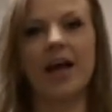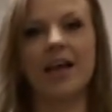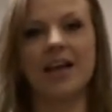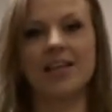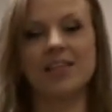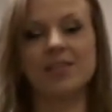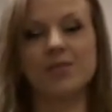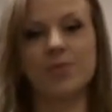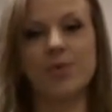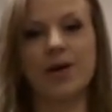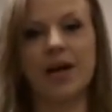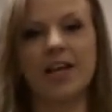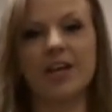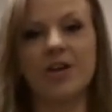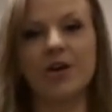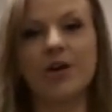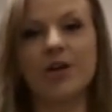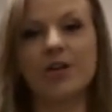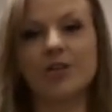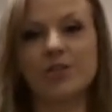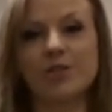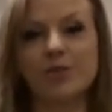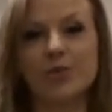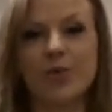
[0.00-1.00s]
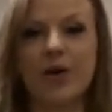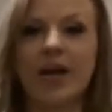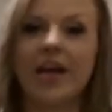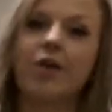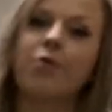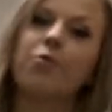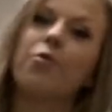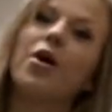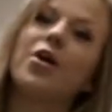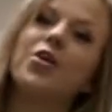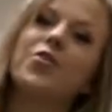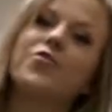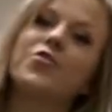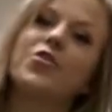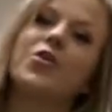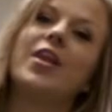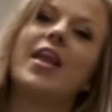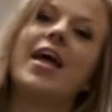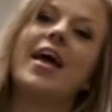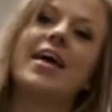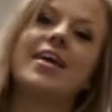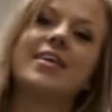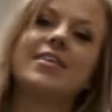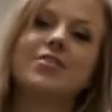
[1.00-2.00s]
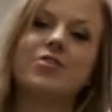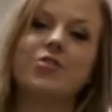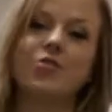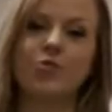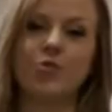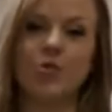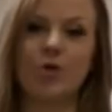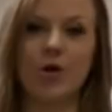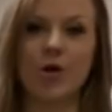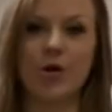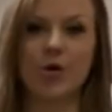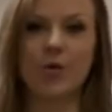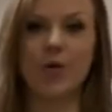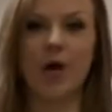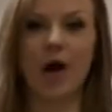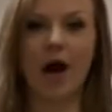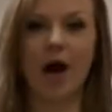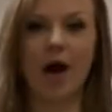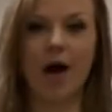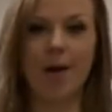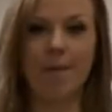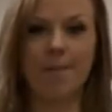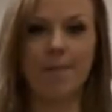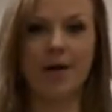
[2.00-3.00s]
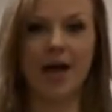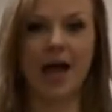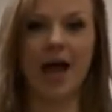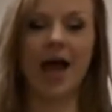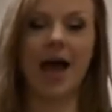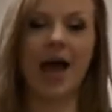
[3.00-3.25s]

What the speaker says: It's where you're going to swing one of your legs through, up,